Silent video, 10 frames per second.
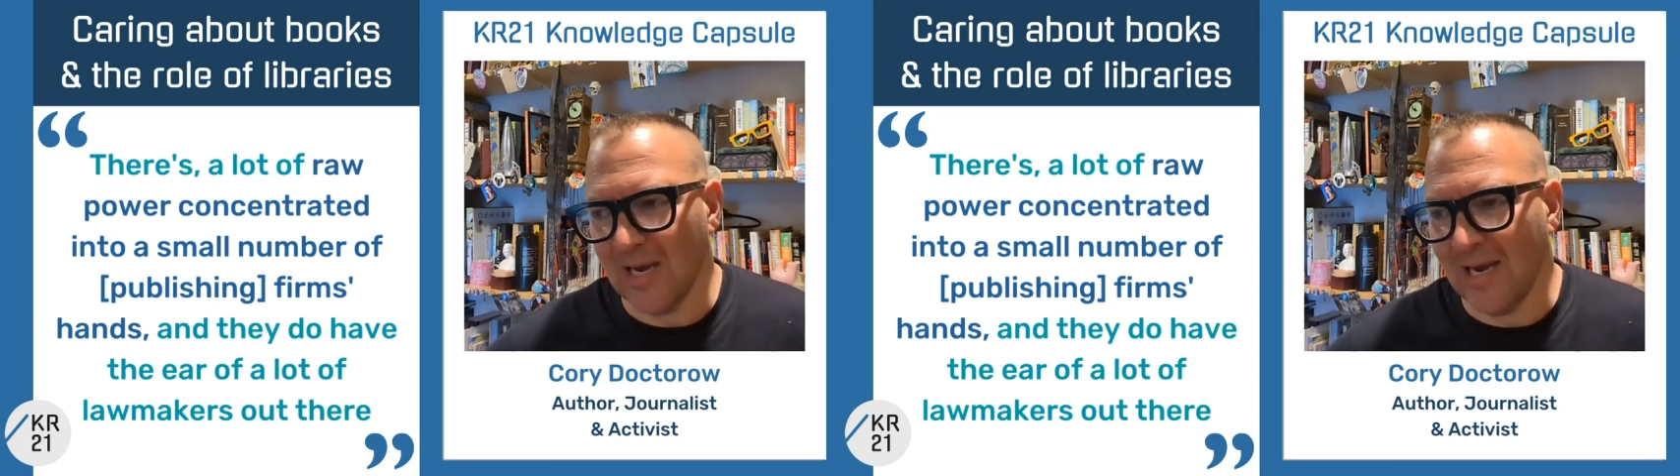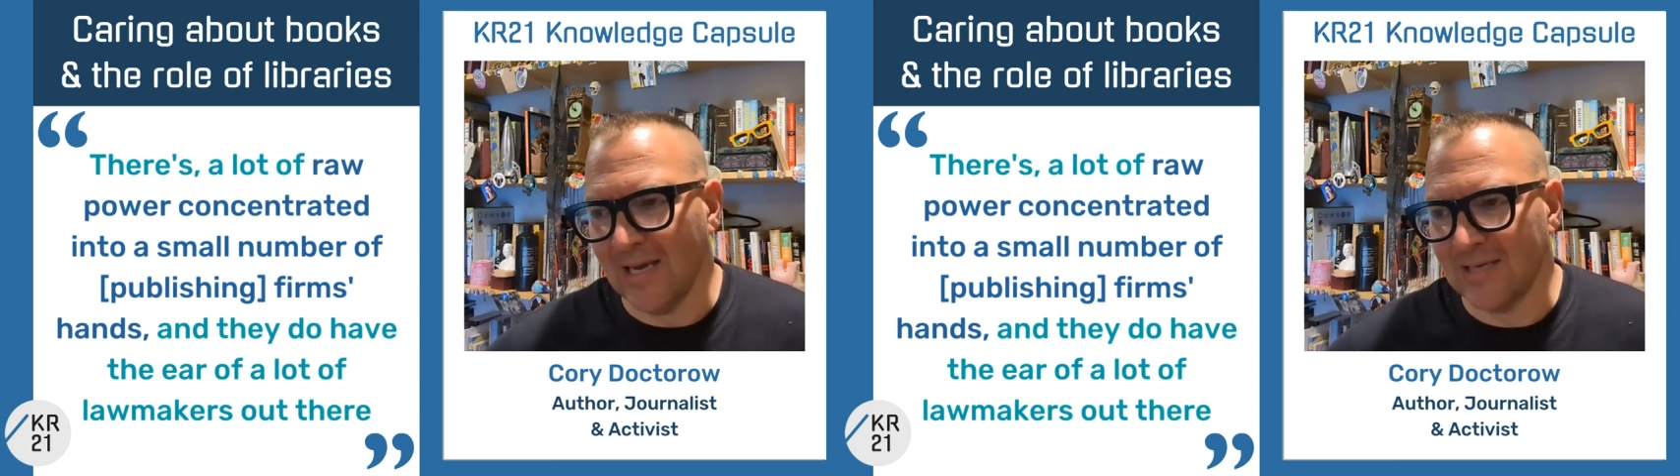
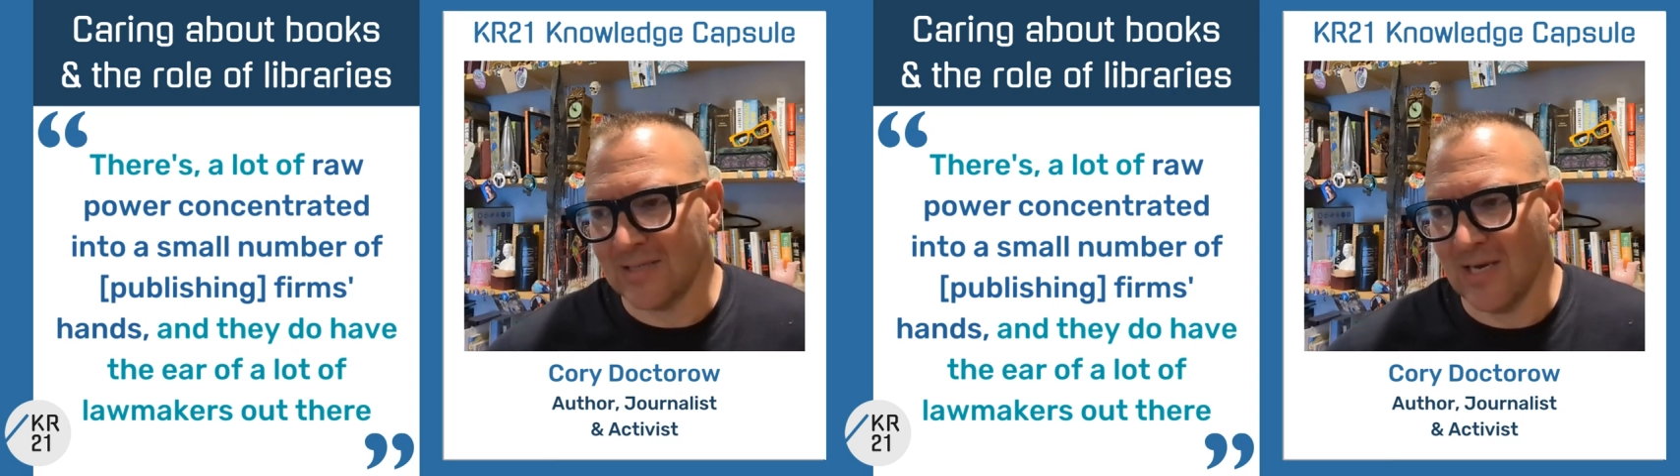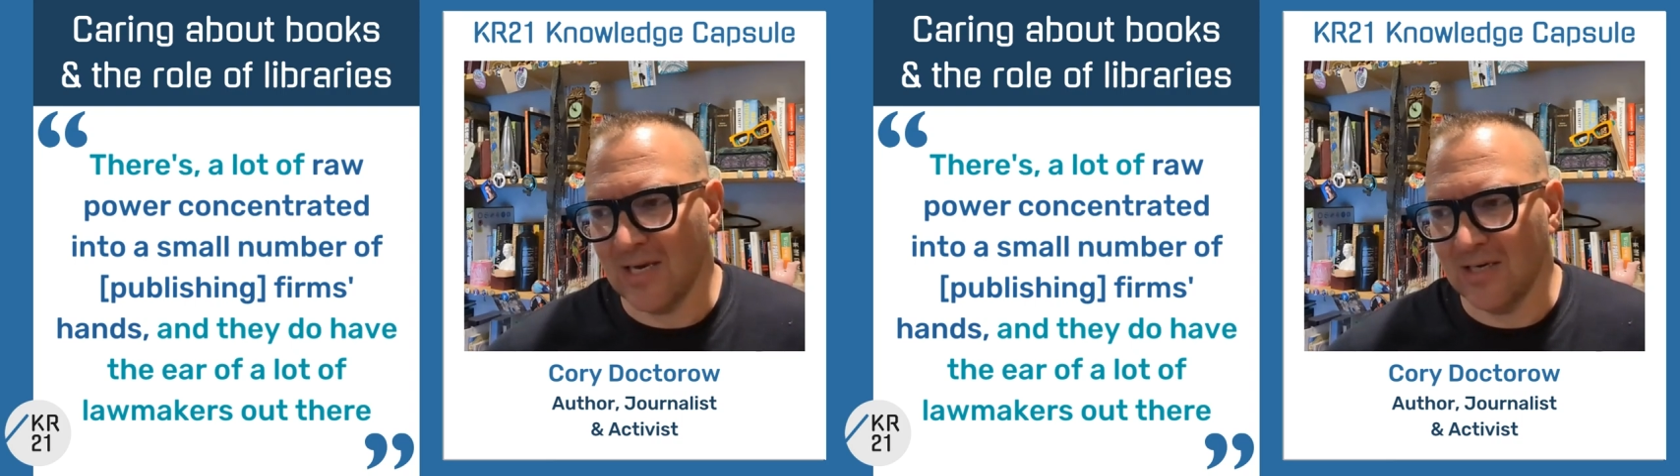as
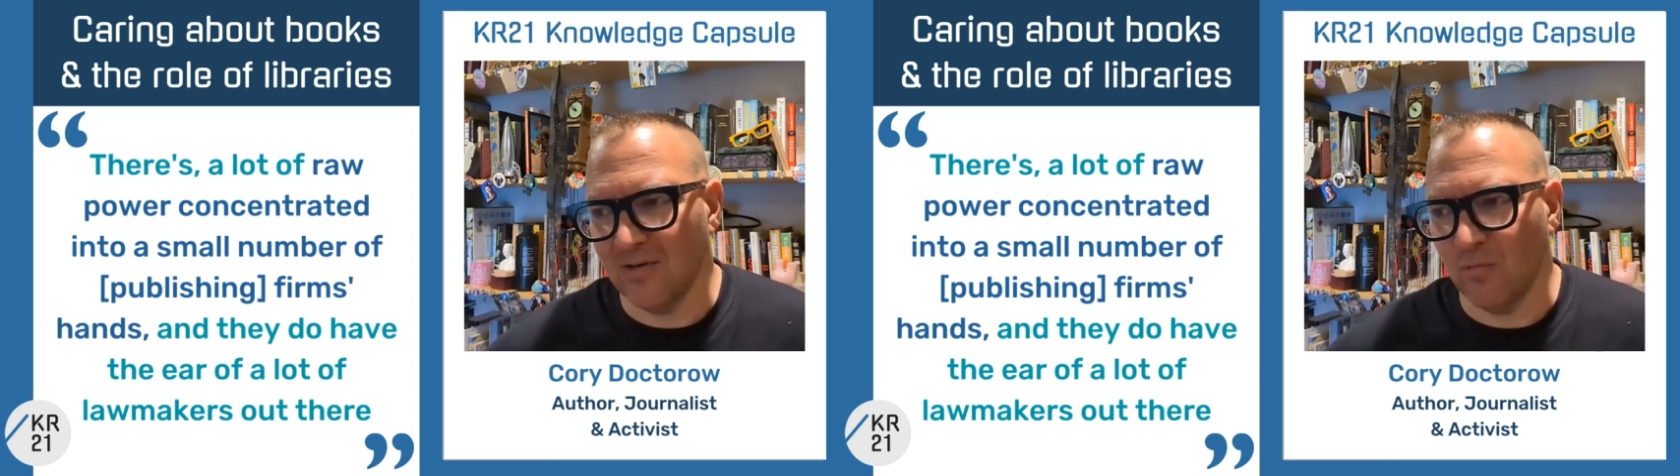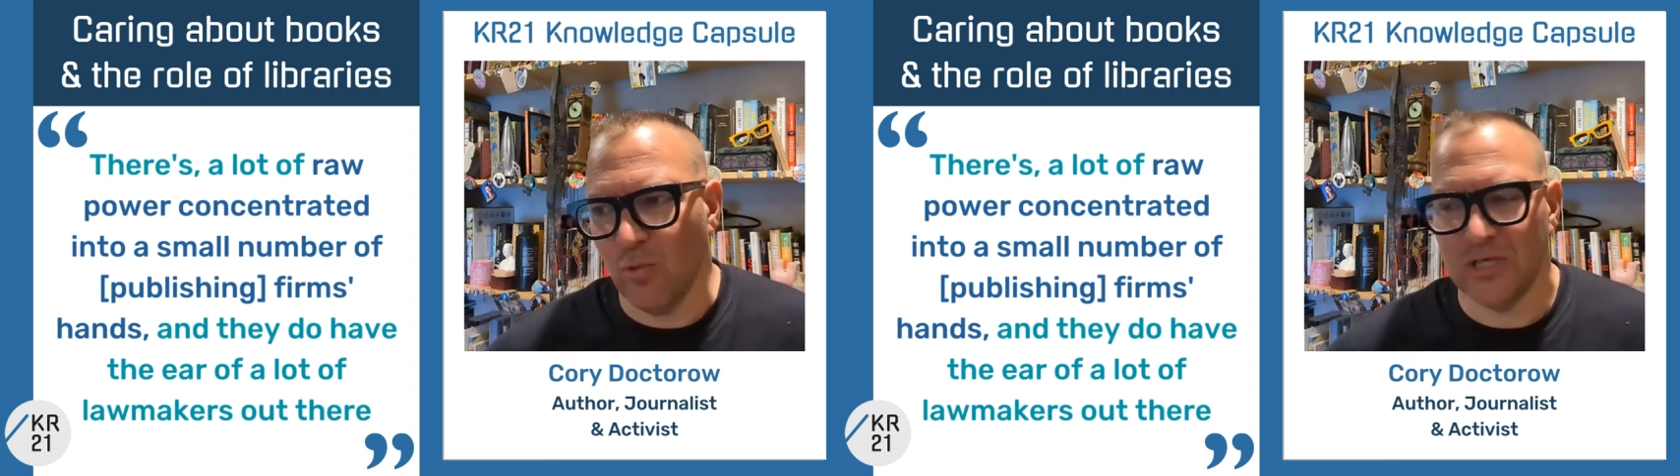kind
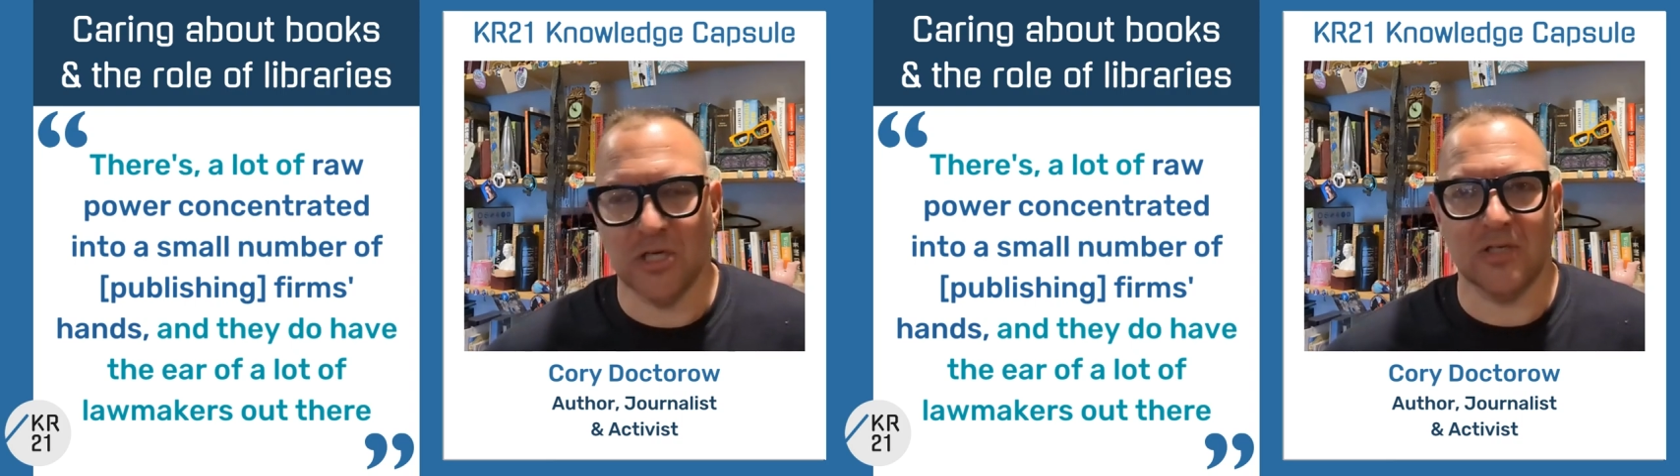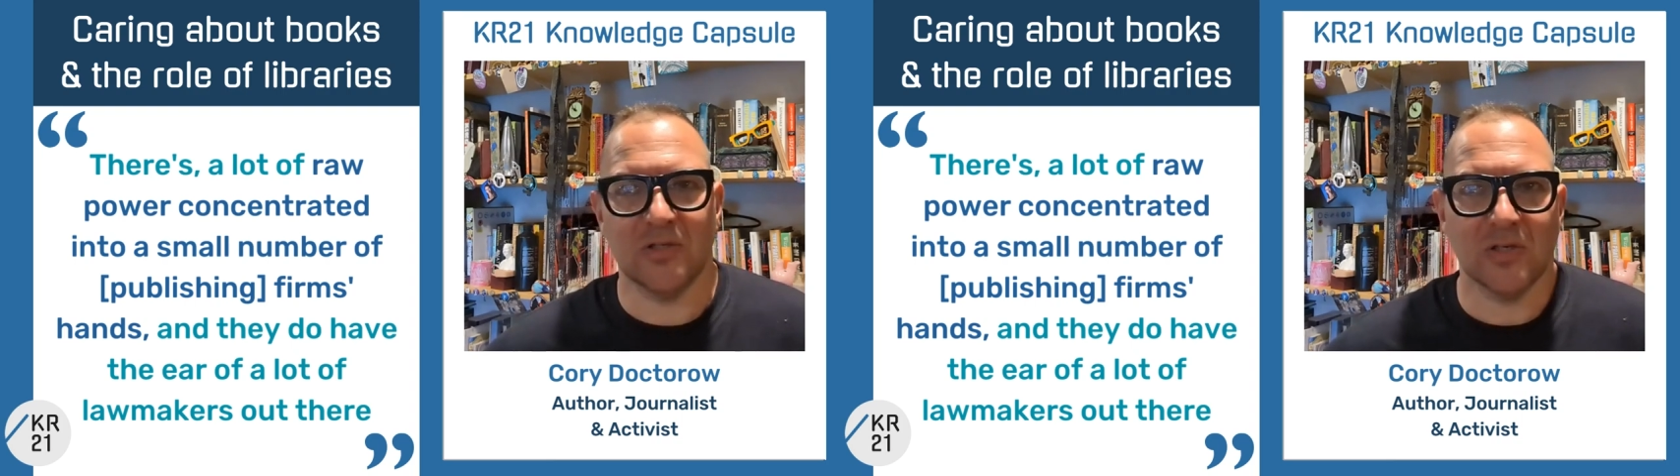of
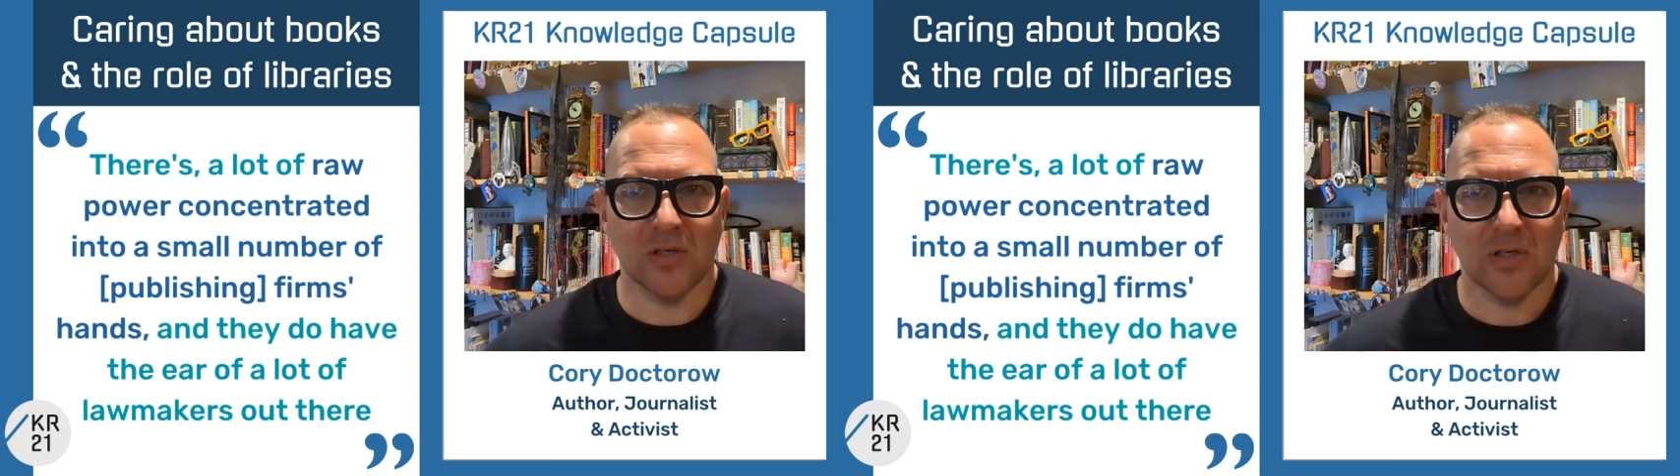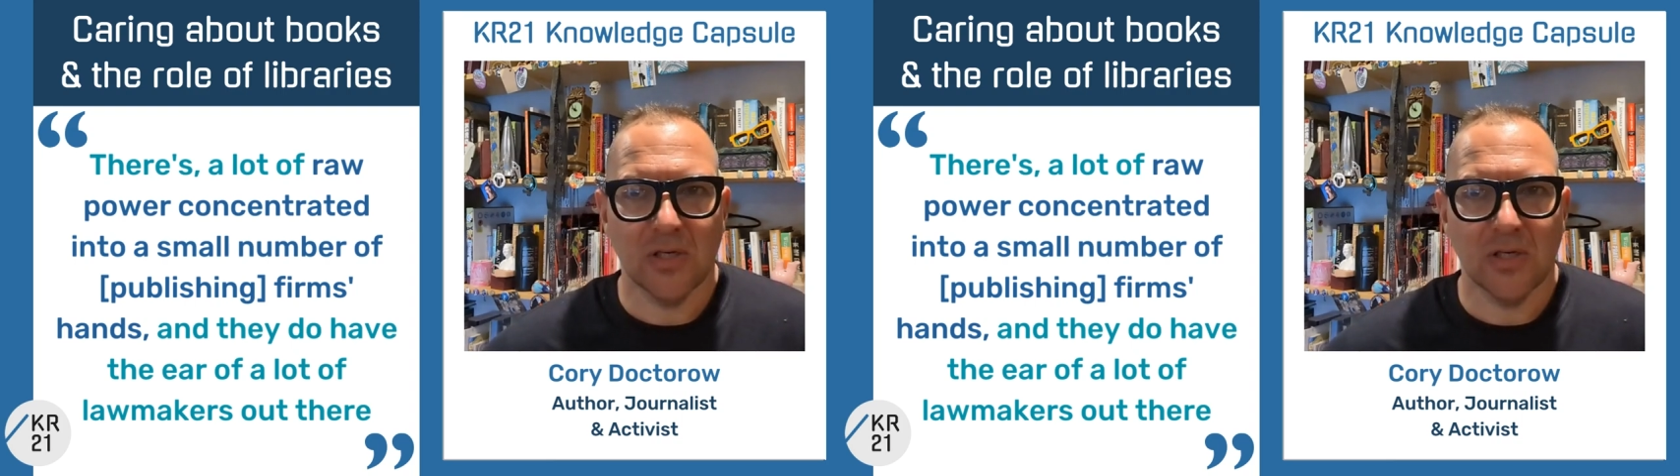widgets